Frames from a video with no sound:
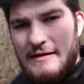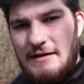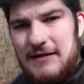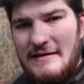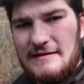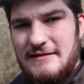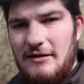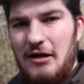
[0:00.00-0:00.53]
in
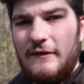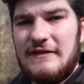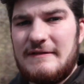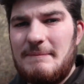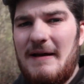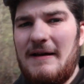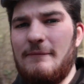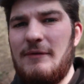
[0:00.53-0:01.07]
its
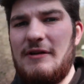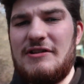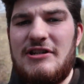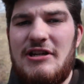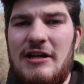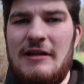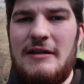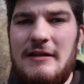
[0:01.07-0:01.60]
lifespan,
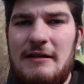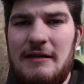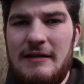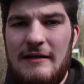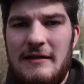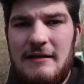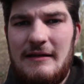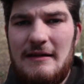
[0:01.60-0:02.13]
which
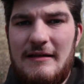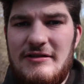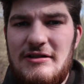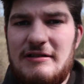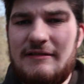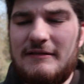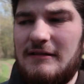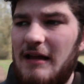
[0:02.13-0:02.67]
is
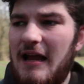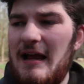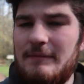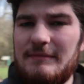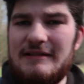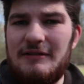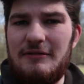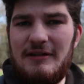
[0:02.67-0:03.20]
just
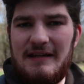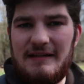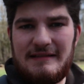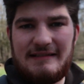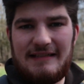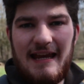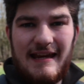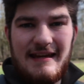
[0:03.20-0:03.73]
absolutely
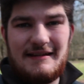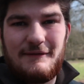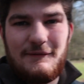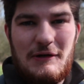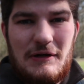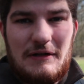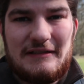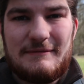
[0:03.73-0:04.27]
insane if
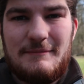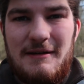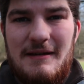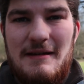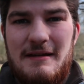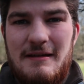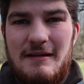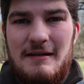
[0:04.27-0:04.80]
you ask
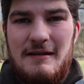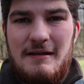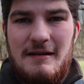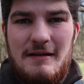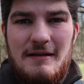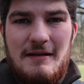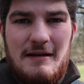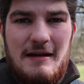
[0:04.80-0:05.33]
me.
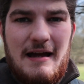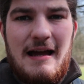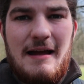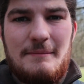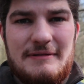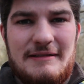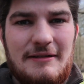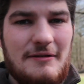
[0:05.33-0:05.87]

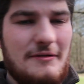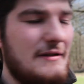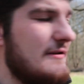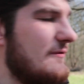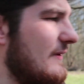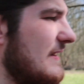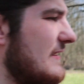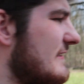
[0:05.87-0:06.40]
Absolutely
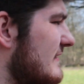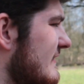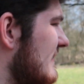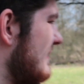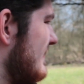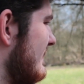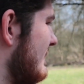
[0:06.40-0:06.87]
crazy.